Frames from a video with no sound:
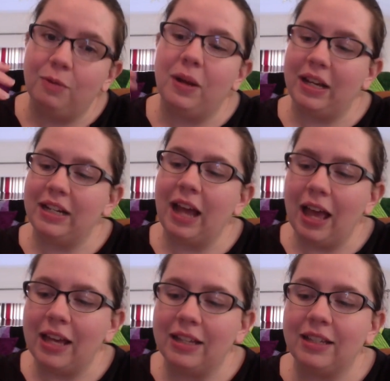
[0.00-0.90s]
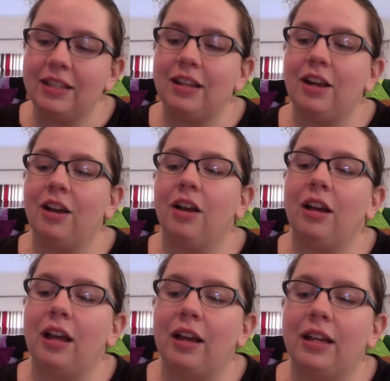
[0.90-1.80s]
What he does
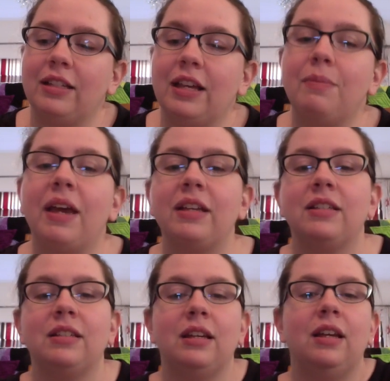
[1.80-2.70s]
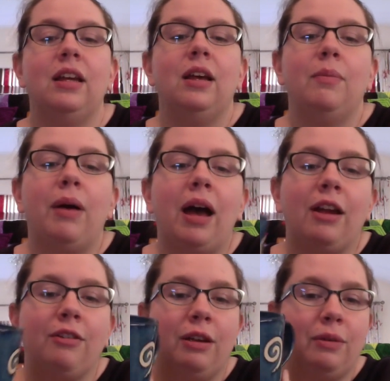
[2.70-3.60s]
is he makes
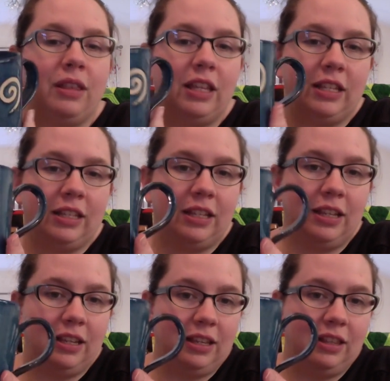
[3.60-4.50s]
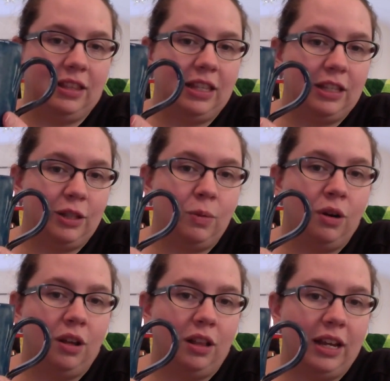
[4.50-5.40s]
pottery with this
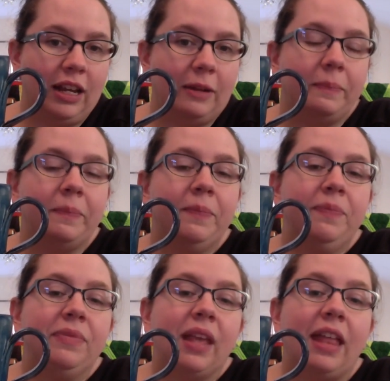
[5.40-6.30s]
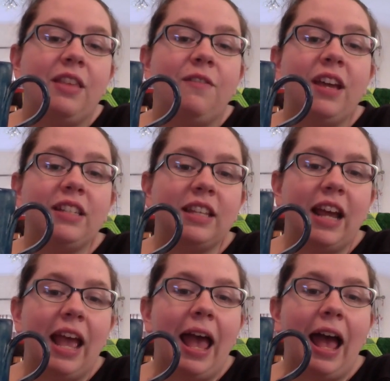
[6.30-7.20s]
swirl in it, and the vase that I
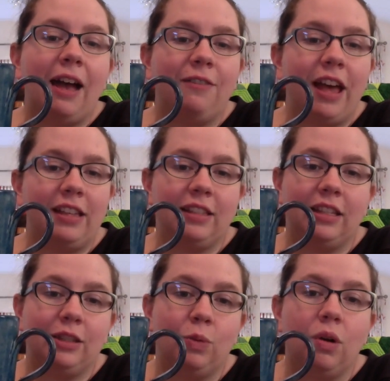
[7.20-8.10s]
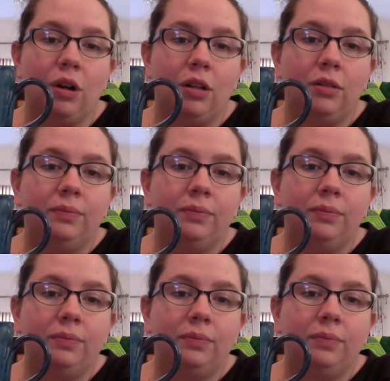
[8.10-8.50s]
have has this swirl,